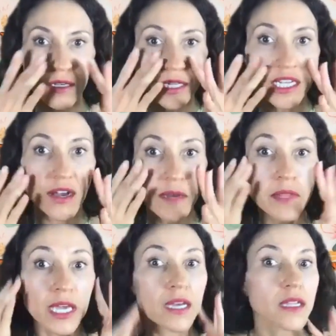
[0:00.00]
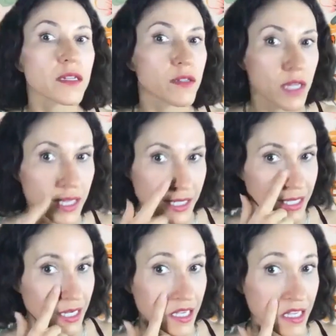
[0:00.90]
You can tell I'm like a little
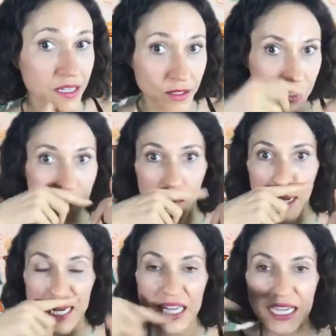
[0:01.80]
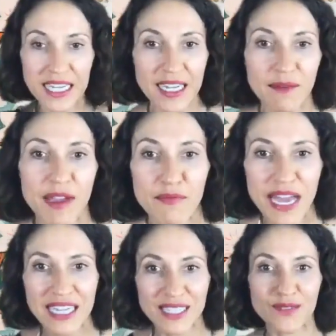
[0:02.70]
glistening, a little sweaty, my
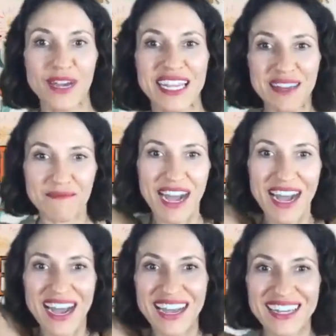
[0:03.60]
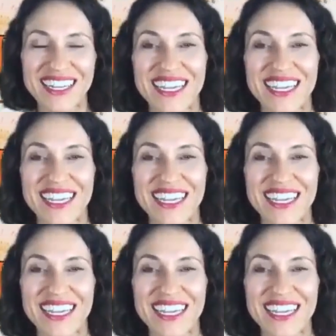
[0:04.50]
back sweaty, I'm hot.